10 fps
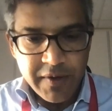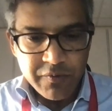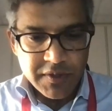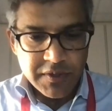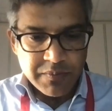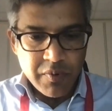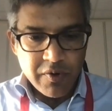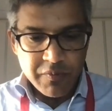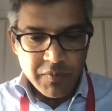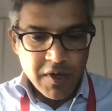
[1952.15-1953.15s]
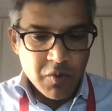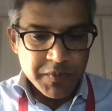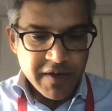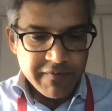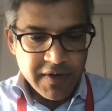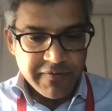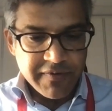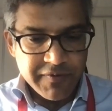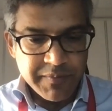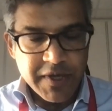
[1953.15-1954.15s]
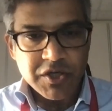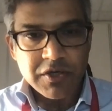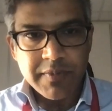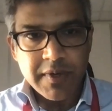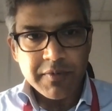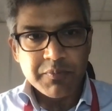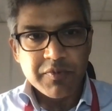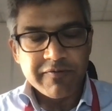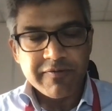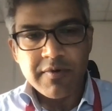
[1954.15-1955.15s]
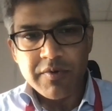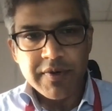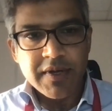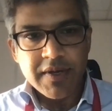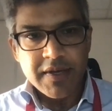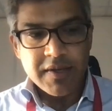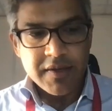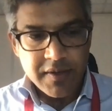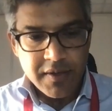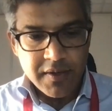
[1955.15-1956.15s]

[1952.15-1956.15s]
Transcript: by which point we hope to have enough information to be able to put forward a